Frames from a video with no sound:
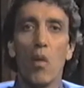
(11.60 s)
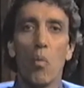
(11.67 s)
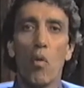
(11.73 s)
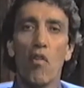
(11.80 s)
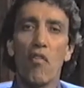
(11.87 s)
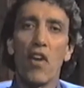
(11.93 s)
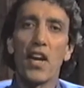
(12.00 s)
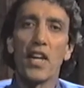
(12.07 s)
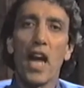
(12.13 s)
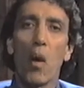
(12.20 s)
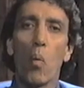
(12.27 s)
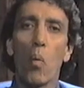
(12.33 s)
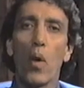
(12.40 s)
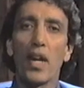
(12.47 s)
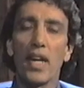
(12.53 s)
We'll find
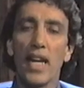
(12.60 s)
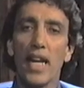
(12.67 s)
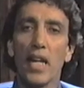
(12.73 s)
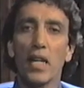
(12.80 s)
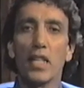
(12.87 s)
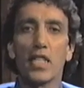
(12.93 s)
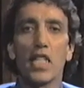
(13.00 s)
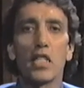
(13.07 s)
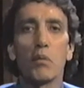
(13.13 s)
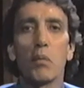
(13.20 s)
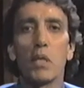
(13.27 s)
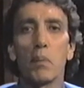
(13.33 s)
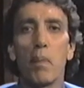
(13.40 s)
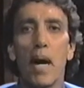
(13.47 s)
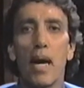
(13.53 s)
out what illnesses
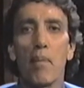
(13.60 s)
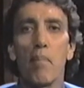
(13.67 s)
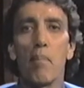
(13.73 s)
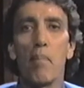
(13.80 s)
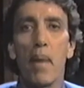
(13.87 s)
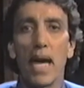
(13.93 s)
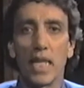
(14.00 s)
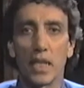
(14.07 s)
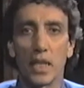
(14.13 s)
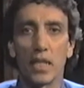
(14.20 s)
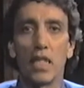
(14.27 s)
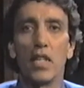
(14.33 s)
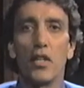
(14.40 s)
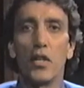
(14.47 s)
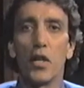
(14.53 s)
respond
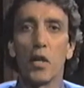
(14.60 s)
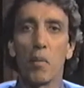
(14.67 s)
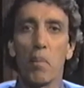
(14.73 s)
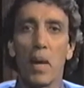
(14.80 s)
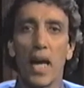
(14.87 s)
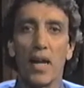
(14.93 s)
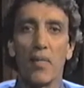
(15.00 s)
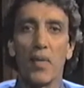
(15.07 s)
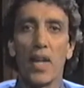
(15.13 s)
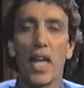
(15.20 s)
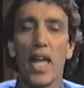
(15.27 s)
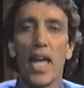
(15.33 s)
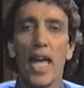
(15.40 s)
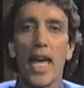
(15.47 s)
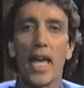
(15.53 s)
best to your pet,
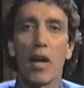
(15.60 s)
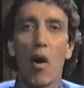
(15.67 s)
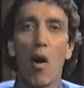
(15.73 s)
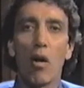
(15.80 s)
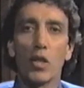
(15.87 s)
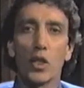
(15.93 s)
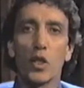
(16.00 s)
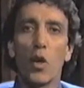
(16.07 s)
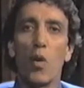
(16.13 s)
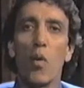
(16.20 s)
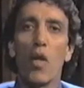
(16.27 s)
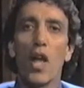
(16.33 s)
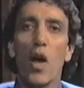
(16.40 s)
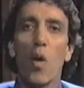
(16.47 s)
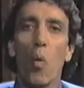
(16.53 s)
and
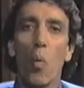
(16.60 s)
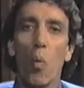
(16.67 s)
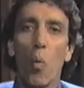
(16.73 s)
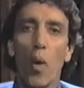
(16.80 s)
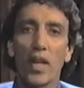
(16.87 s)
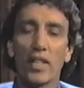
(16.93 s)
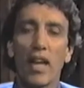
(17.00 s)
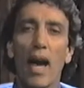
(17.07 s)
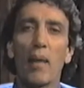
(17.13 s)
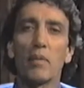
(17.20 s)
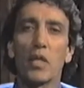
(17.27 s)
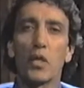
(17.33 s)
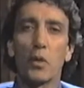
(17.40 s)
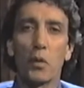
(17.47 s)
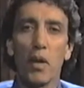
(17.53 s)
also what
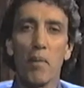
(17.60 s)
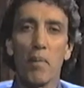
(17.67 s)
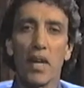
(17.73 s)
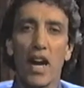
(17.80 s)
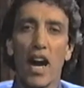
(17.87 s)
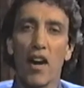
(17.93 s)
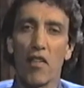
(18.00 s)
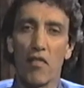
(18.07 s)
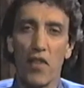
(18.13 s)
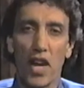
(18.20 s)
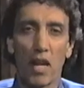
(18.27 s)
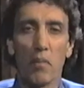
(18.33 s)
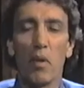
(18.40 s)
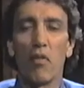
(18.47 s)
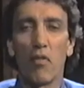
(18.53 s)
types of treatment are
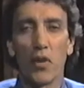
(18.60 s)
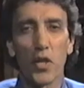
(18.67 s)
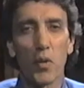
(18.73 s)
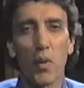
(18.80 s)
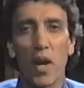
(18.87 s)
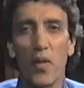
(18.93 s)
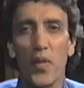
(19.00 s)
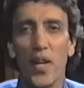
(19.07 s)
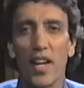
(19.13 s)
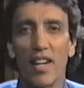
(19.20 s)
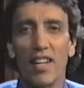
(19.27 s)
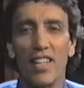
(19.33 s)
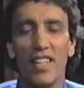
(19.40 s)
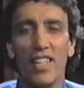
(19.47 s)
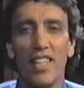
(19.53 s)
available for you out
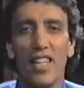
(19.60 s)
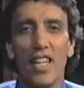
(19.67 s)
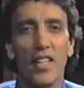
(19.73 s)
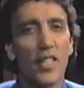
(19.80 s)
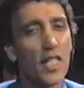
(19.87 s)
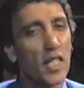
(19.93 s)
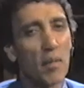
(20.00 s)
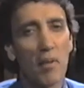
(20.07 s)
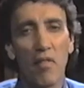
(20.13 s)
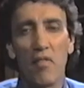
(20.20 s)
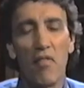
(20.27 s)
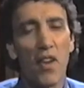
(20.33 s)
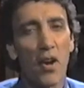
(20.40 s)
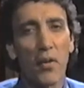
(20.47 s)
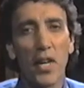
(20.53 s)
there. This is going to
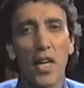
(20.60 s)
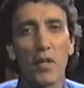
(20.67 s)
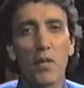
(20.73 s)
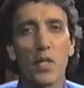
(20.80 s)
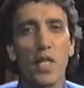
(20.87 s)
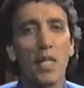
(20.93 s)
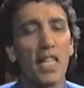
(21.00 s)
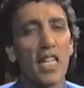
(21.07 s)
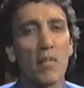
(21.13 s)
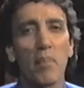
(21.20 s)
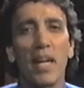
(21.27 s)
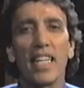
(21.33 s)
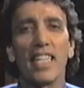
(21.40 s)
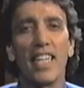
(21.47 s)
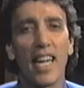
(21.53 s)
be very interesting because
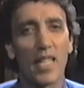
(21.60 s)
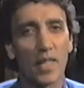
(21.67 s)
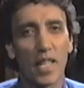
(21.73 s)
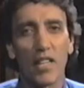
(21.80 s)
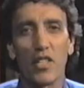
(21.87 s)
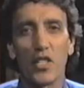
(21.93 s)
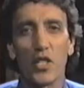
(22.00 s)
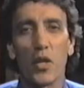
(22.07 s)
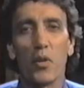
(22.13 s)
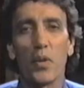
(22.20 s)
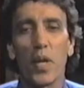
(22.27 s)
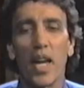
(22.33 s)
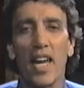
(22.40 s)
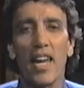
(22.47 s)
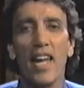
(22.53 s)
my guest on the show
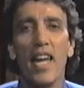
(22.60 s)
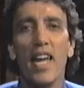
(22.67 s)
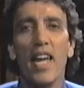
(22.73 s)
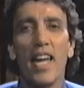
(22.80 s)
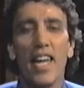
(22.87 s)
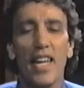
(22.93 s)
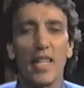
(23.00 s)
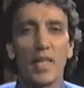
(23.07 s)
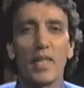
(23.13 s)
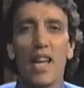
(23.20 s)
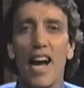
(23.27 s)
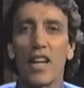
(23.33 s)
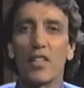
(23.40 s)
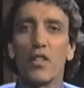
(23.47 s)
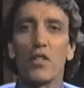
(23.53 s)
today is
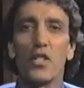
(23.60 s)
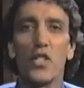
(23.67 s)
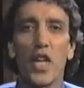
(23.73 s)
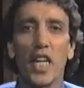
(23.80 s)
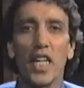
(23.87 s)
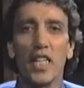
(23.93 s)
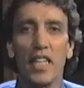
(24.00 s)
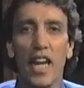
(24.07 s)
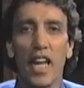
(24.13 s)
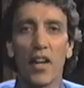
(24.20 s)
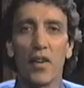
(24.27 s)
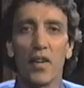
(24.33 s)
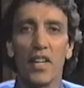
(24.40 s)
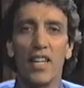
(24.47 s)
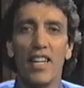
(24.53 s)
Dr. Jenny
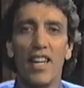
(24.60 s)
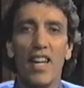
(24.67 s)
Taylor.